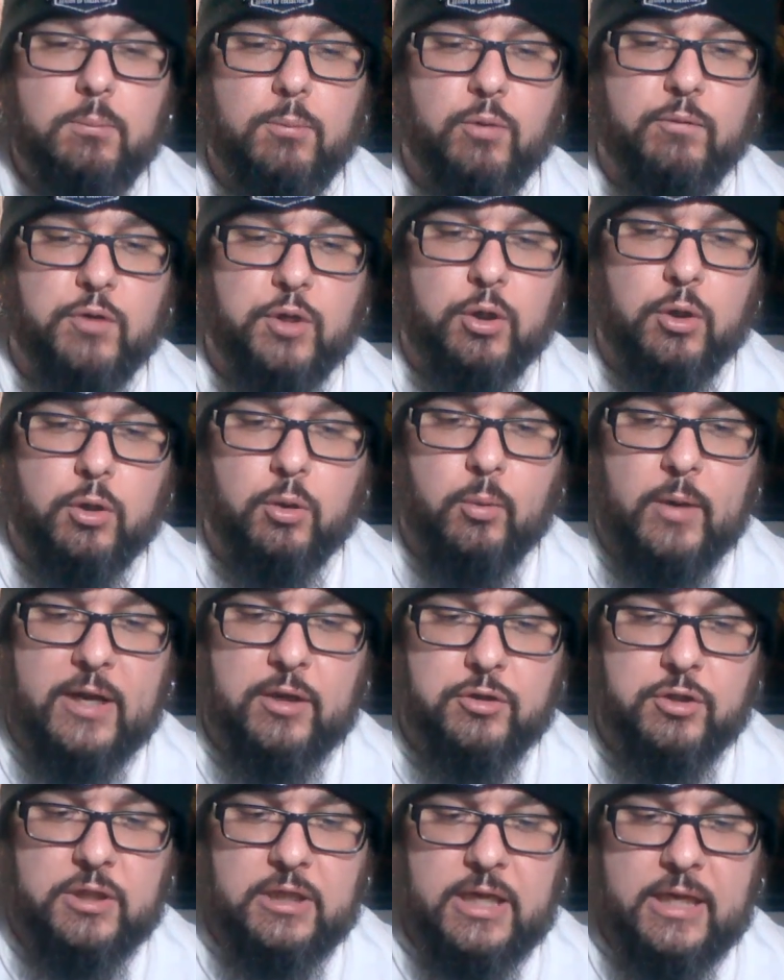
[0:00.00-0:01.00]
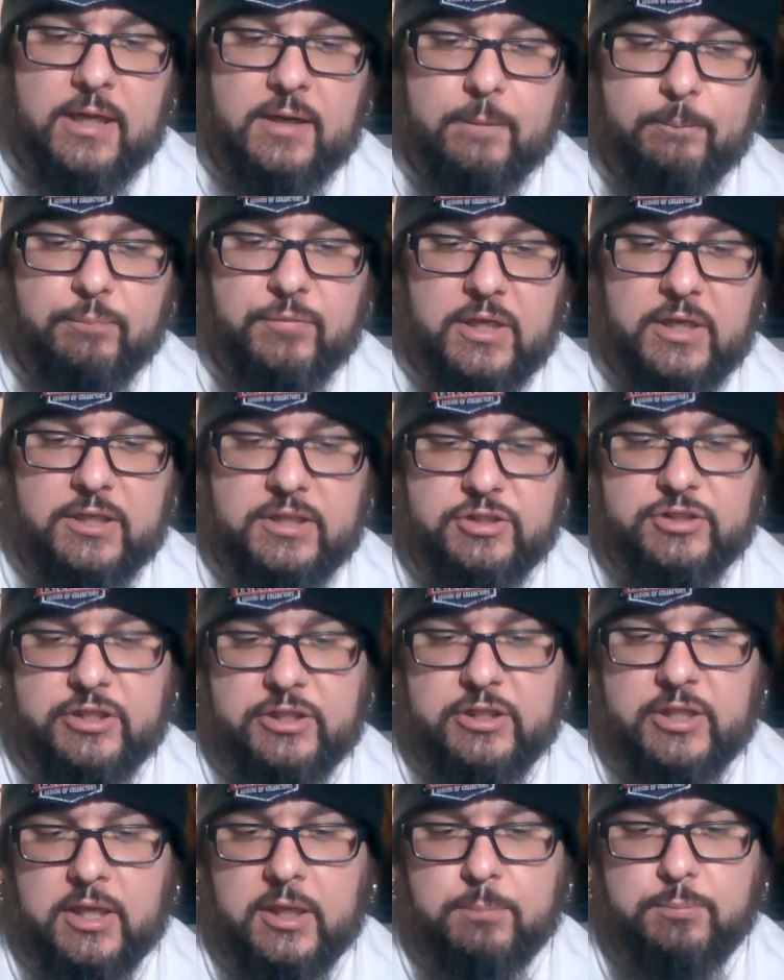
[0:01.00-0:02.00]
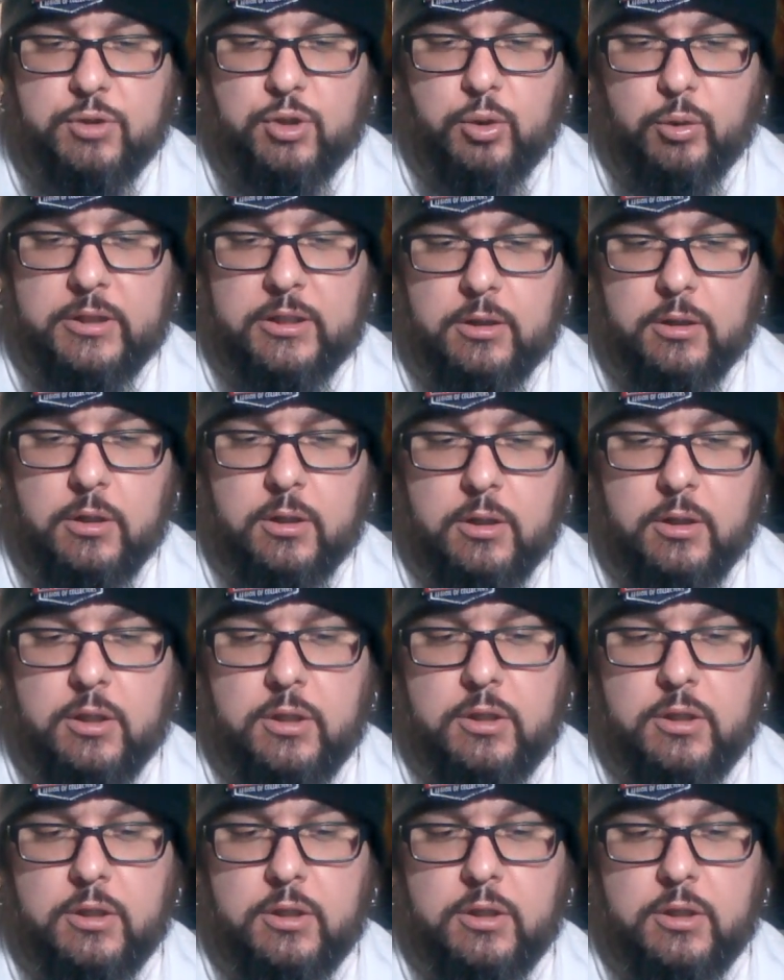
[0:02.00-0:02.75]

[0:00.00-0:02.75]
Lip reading: moving her around a lot. It is in the hip joint.